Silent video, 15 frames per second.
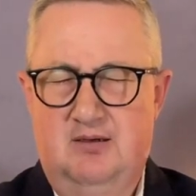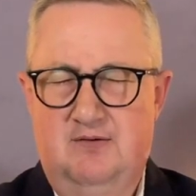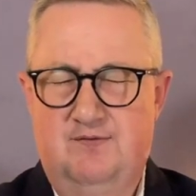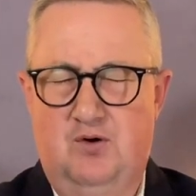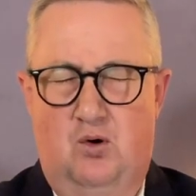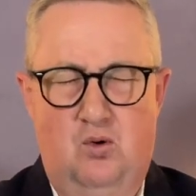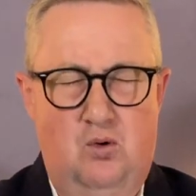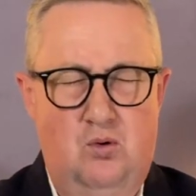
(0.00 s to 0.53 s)

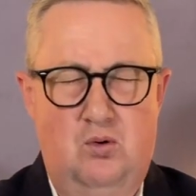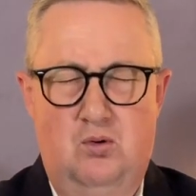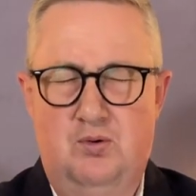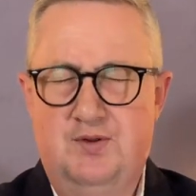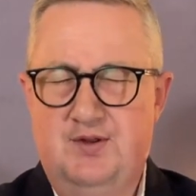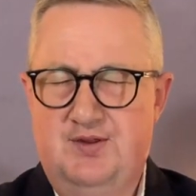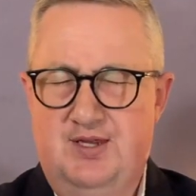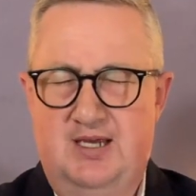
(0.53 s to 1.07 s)
for all
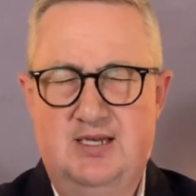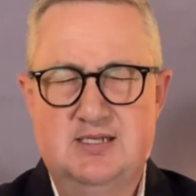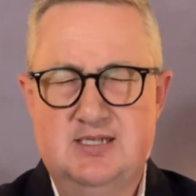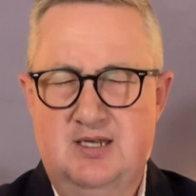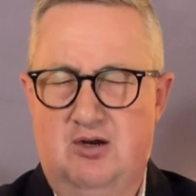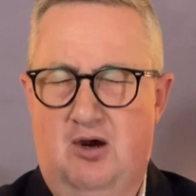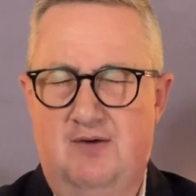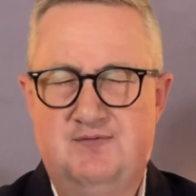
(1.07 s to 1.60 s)
the things
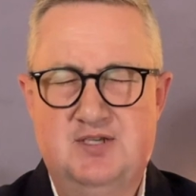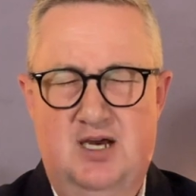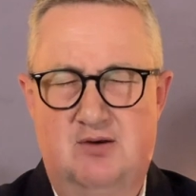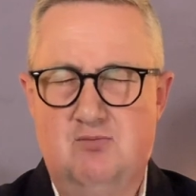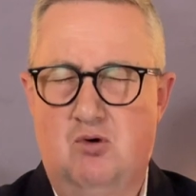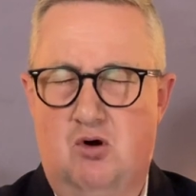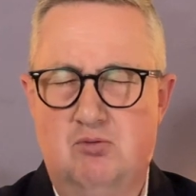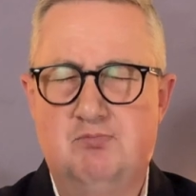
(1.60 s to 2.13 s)
that I've
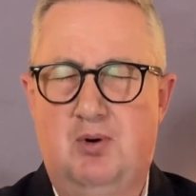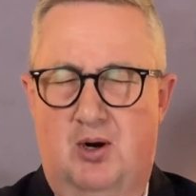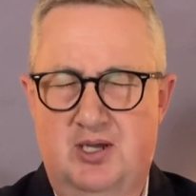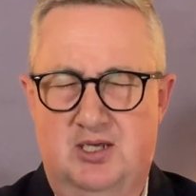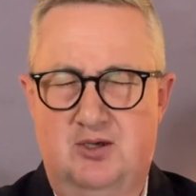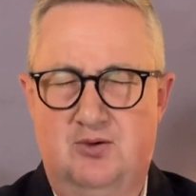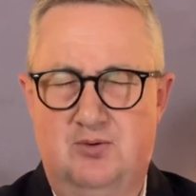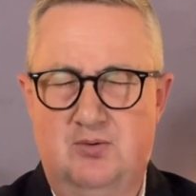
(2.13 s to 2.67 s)
done wrong by
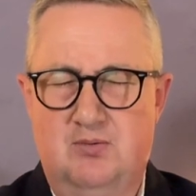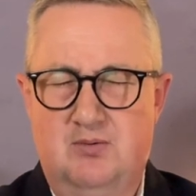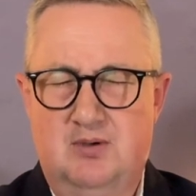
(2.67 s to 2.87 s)
you.